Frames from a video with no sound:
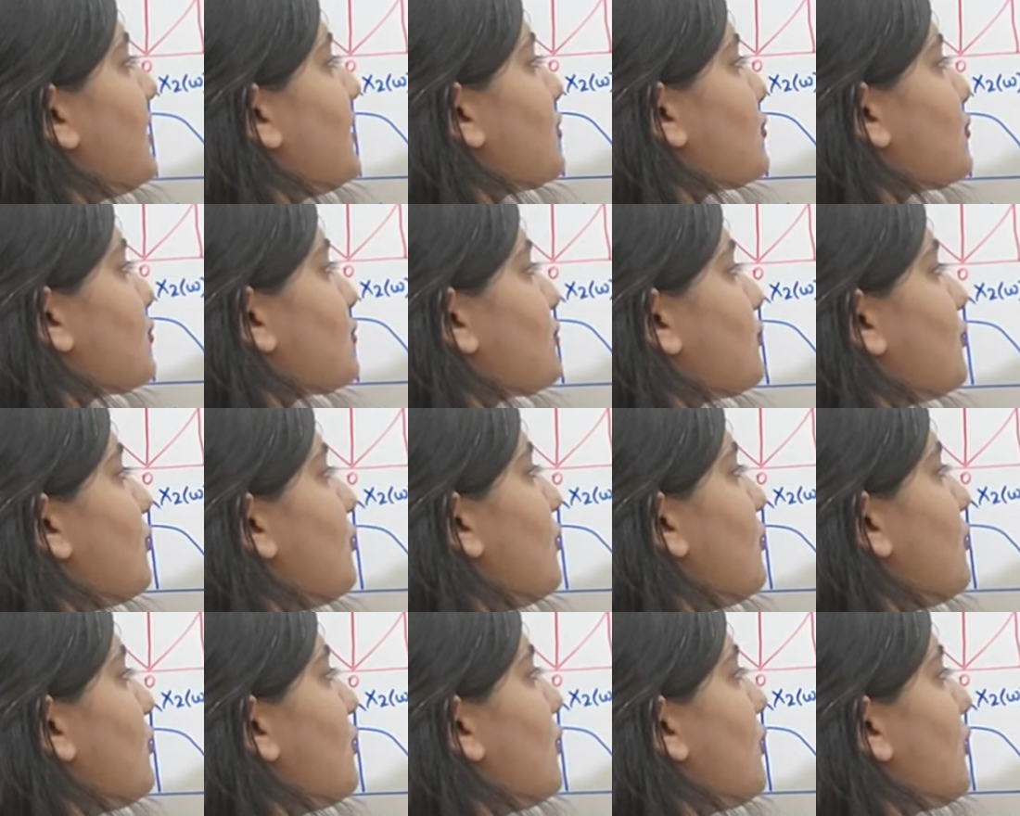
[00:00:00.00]

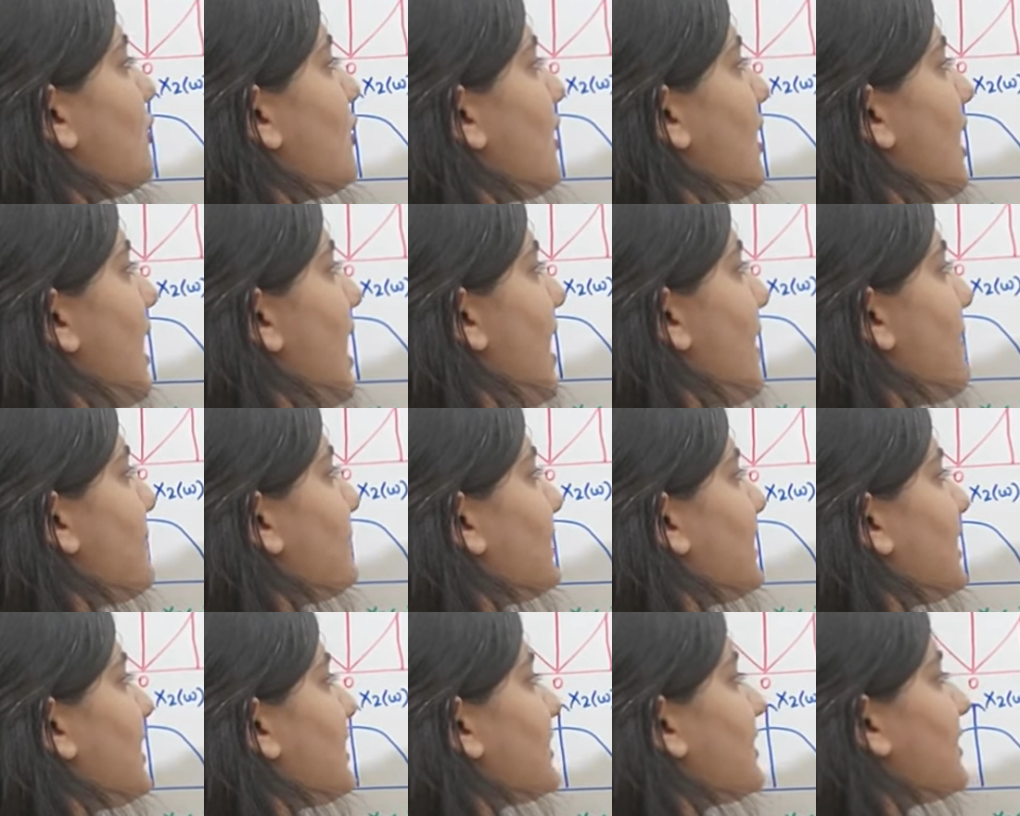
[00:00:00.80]
So I
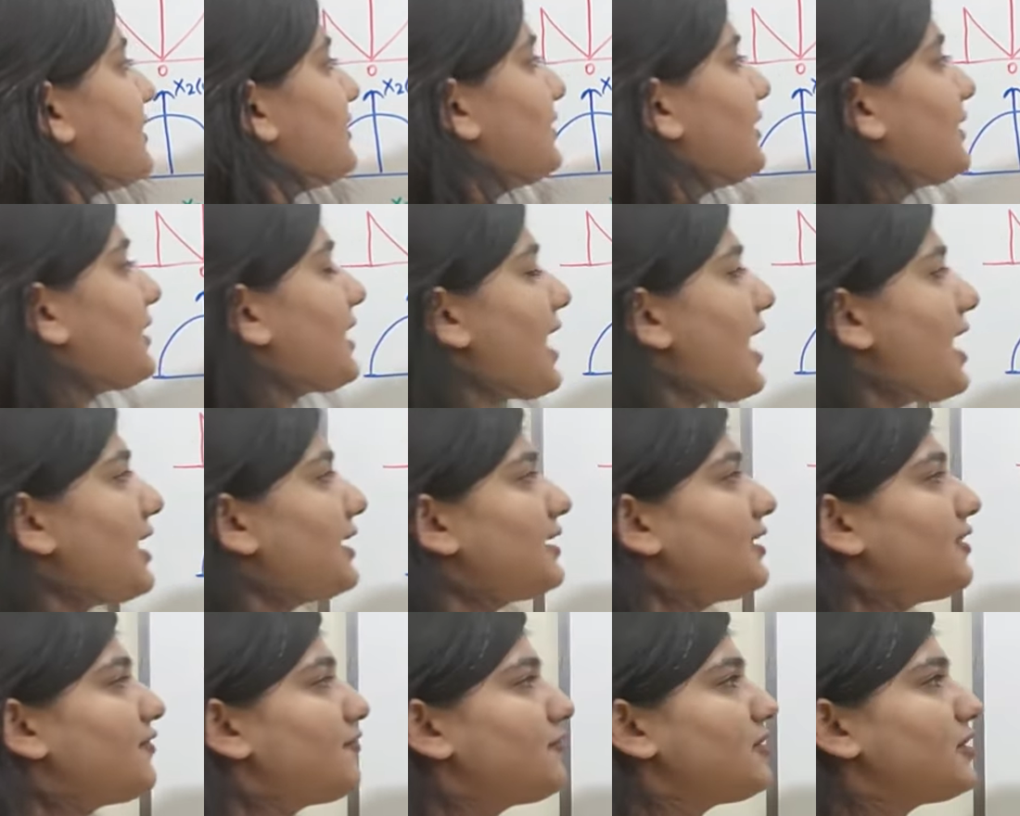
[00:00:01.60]
am taking the
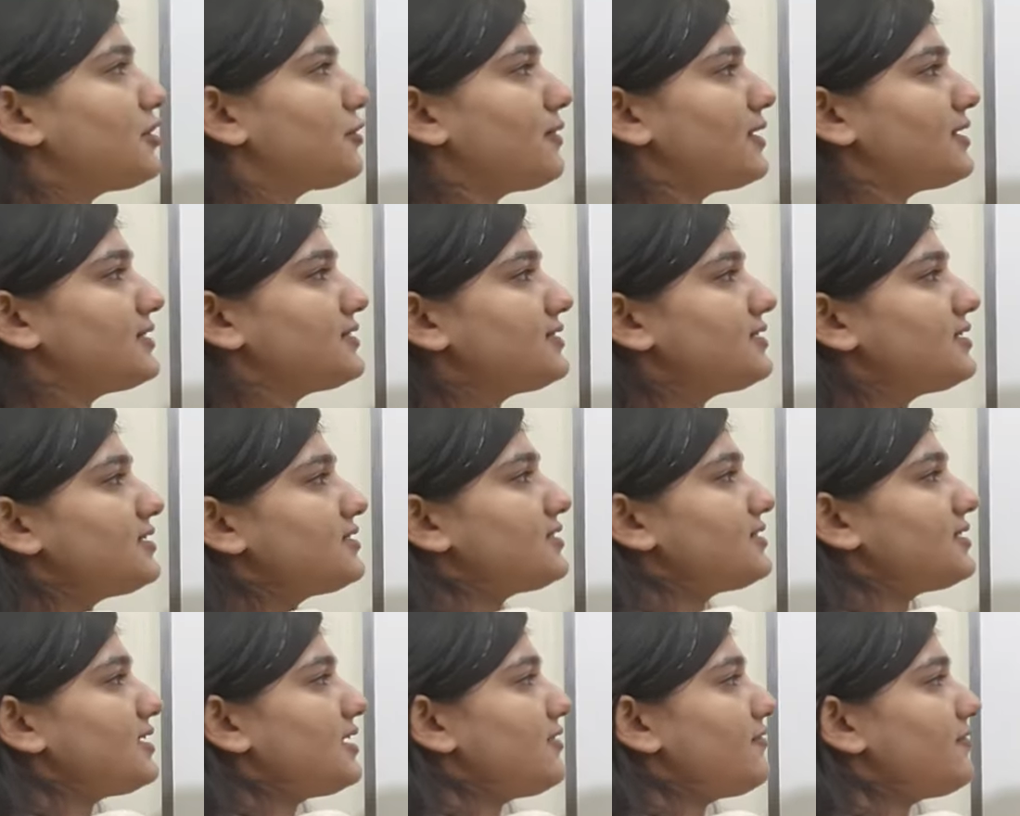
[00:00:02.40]
carrier frequency
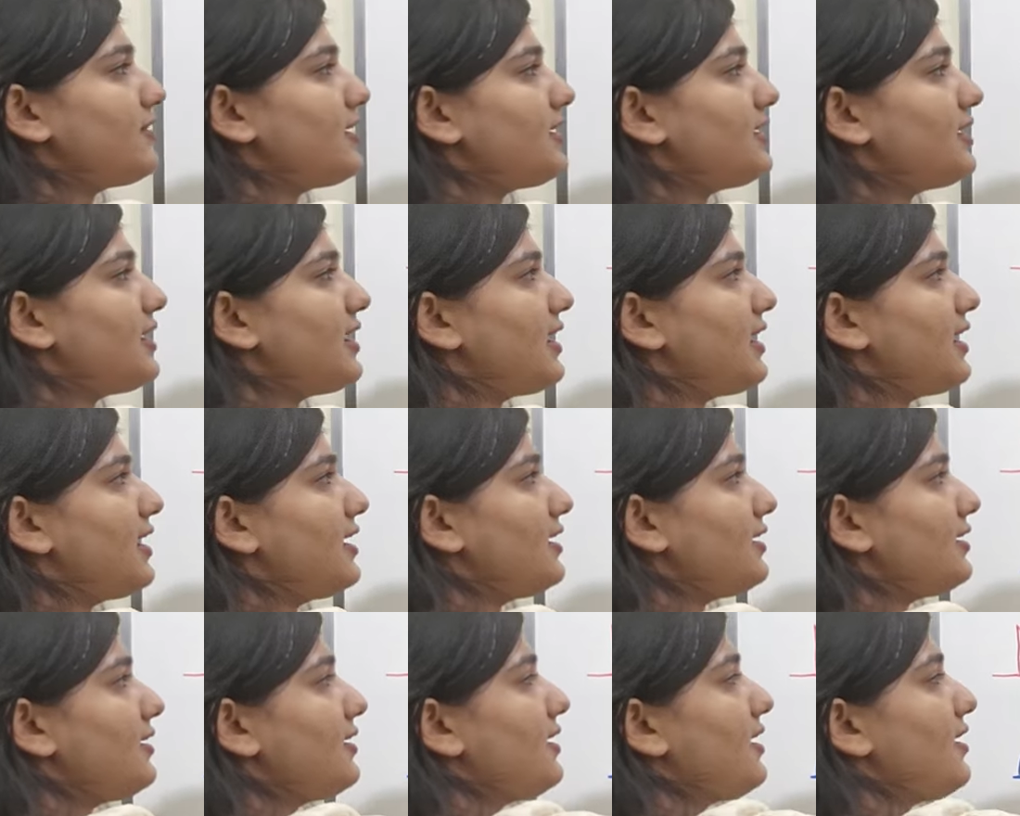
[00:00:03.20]
C1
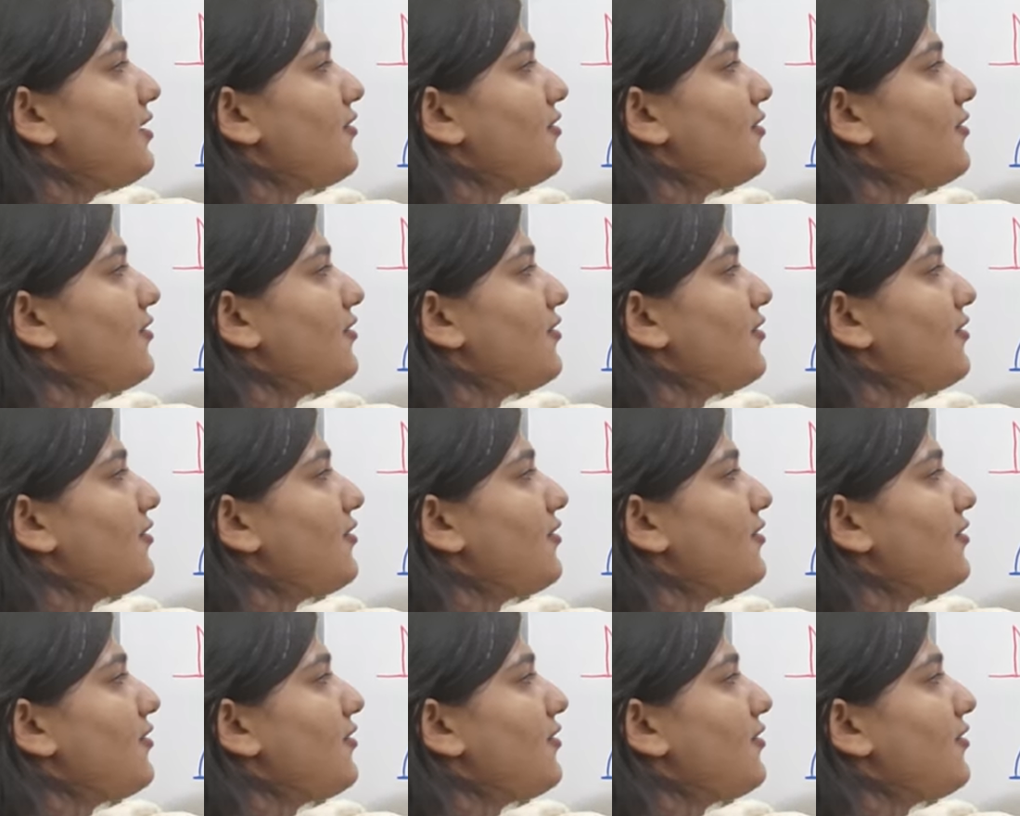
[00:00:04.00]
here